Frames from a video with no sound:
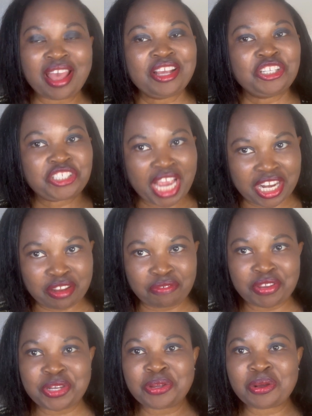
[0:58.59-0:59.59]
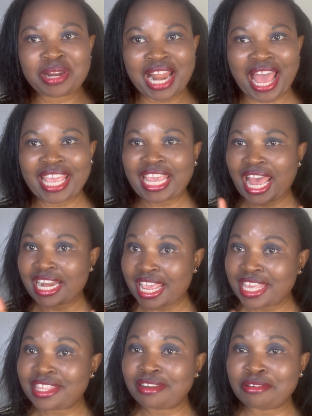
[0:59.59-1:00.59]
share the video, like, and
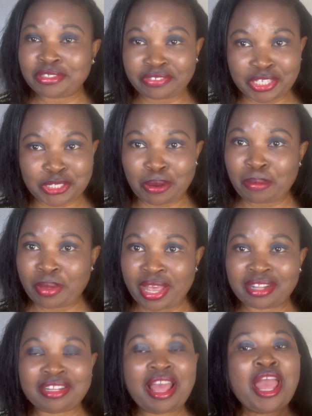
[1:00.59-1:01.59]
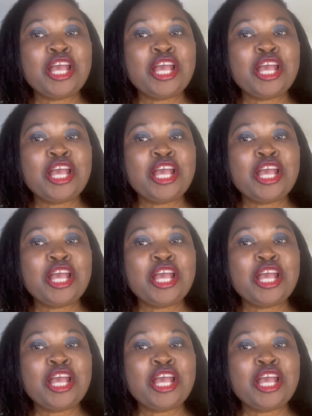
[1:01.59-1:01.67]
hit the notification bell